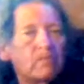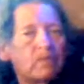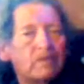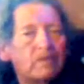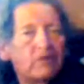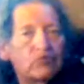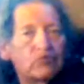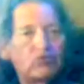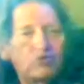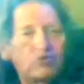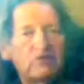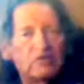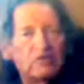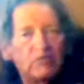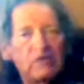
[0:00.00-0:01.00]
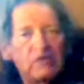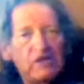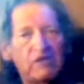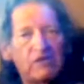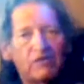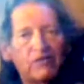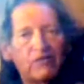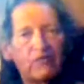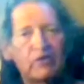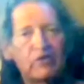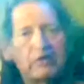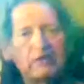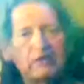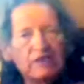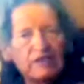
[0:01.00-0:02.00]
They're doing to me the
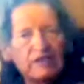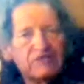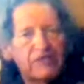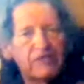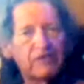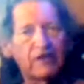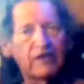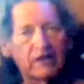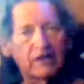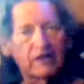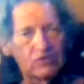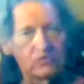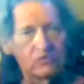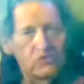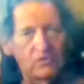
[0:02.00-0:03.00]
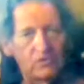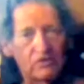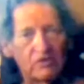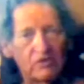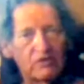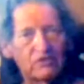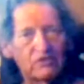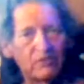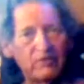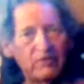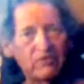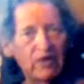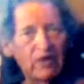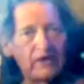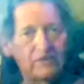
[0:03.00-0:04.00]
very least that they could do to be
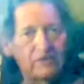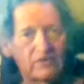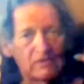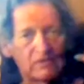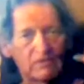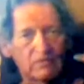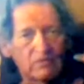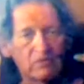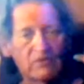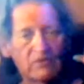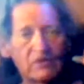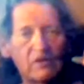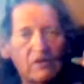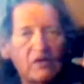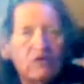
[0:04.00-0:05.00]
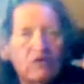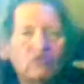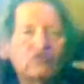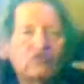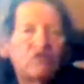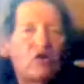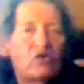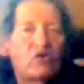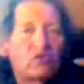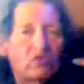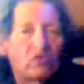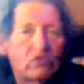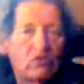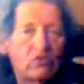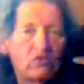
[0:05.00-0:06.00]
right. So
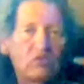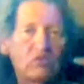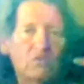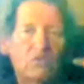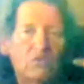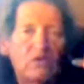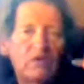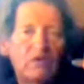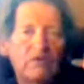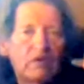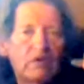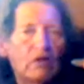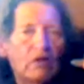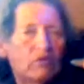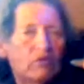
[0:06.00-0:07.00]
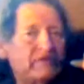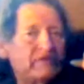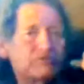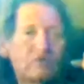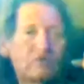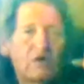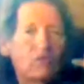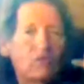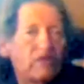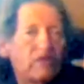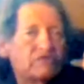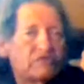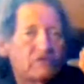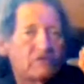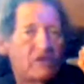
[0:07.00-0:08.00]
their heartbeats are not
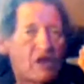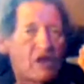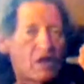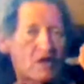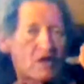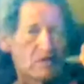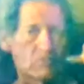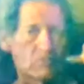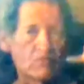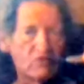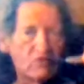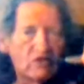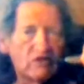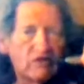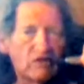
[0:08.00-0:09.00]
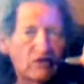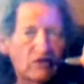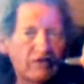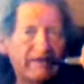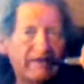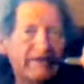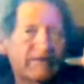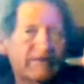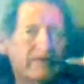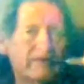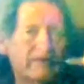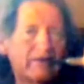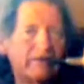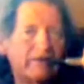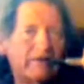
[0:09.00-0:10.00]
wasted. They're at least
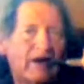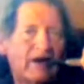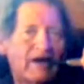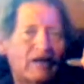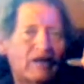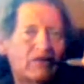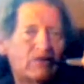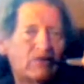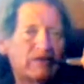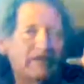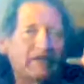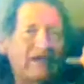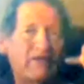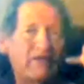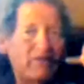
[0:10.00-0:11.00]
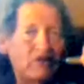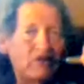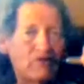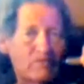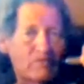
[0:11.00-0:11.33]
not doing damage.